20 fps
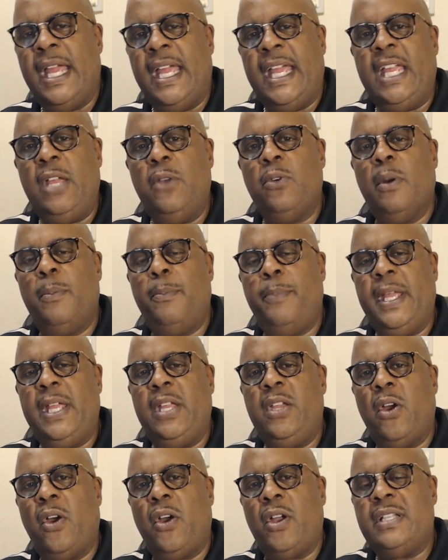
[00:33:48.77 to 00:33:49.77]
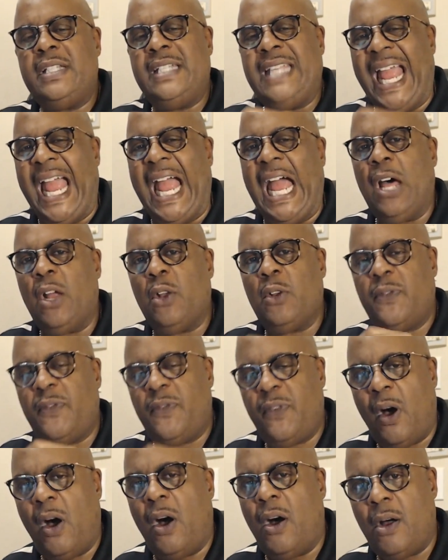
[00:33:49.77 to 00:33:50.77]
He will be your
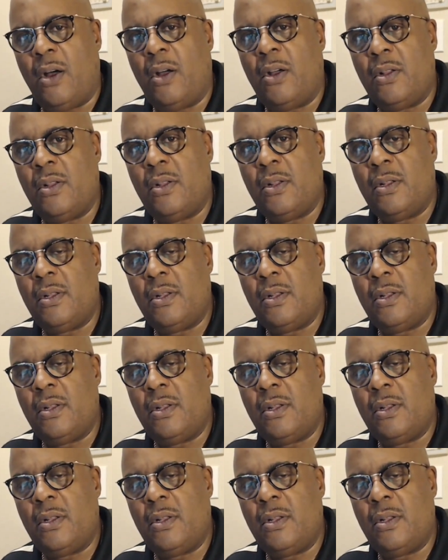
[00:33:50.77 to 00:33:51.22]
downfall.